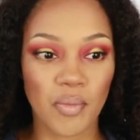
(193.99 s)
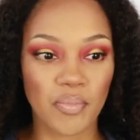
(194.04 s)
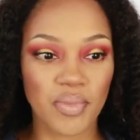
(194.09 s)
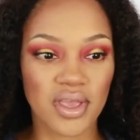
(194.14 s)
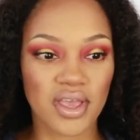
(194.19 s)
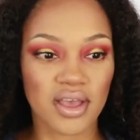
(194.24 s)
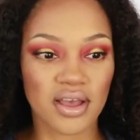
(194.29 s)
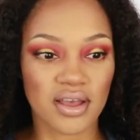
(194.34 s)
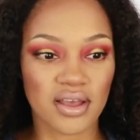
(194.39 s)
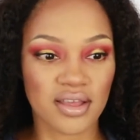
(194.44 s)

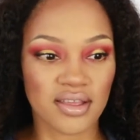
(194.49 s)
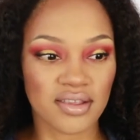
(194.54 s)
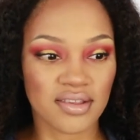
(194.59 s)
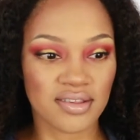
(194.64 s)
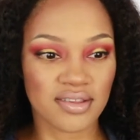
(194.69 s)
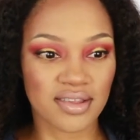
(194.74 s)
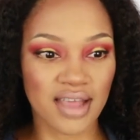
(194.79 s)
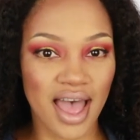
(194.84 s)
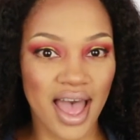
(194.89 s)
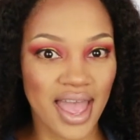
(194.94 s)

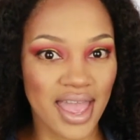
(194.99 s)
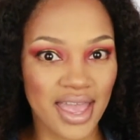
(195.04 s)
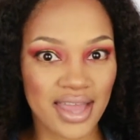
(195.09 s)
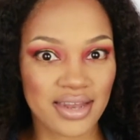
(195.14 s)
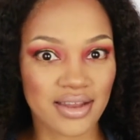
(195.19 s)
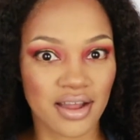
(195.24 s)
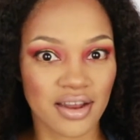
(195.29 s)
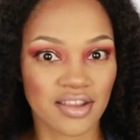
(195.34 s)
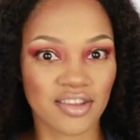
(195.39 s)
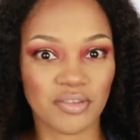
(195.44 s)
because I
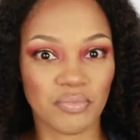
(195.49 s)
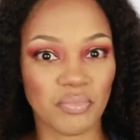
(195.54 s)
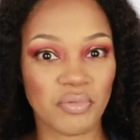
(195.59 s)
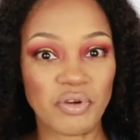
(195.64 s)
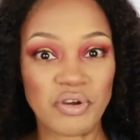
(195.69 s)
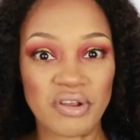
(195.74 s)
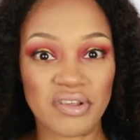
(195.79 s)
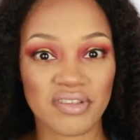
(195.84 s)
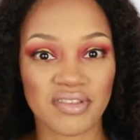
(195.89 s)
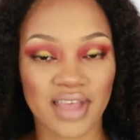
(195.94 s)
had not
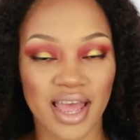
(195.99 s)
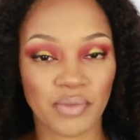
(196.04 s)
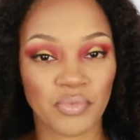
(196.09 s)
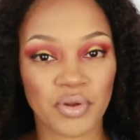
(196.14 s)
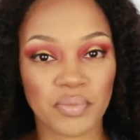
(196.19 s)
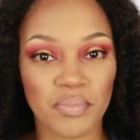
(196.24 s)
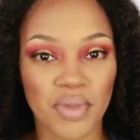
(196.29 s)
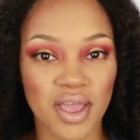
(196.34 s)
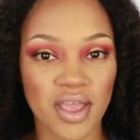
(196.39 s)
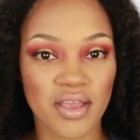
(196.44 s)
experienced that
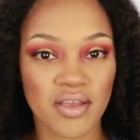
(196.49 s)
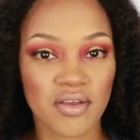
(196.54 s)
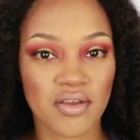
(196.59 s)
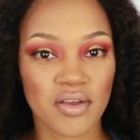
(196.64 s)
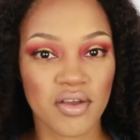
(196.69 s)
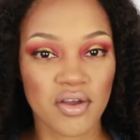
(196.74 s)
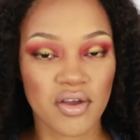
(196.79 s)
with my